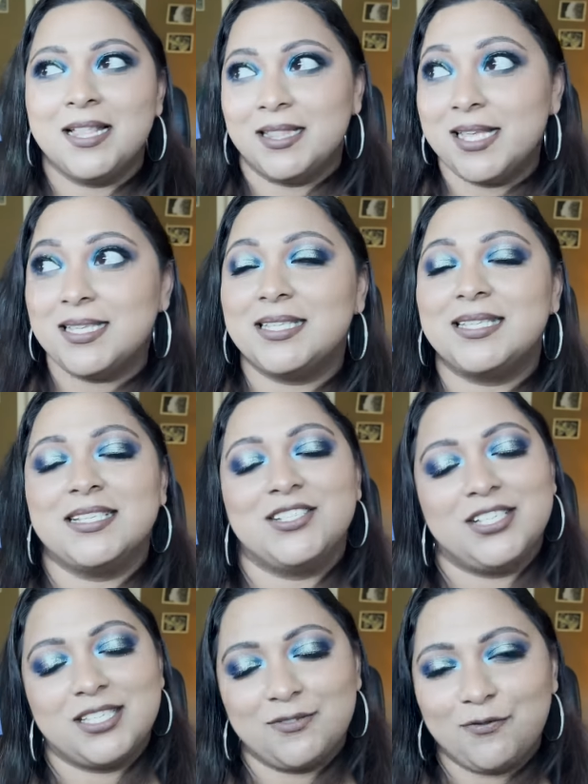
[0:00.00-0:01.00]
This
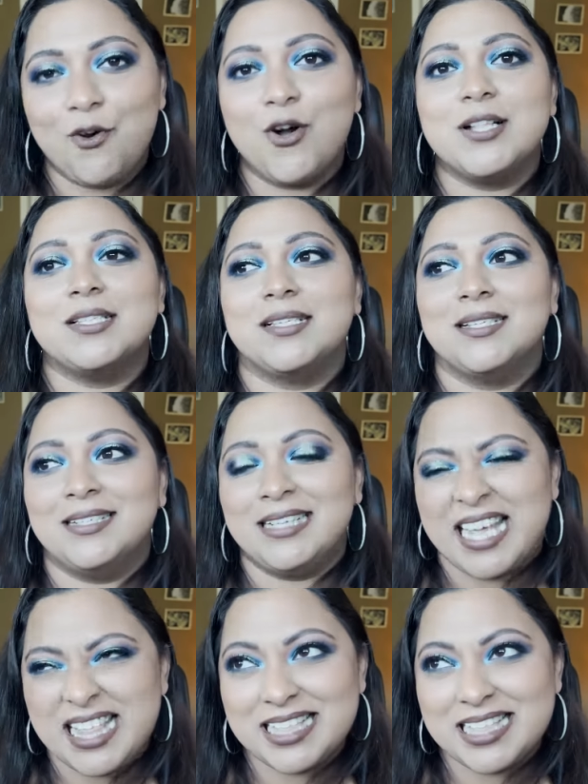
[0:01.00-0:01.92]
just falls in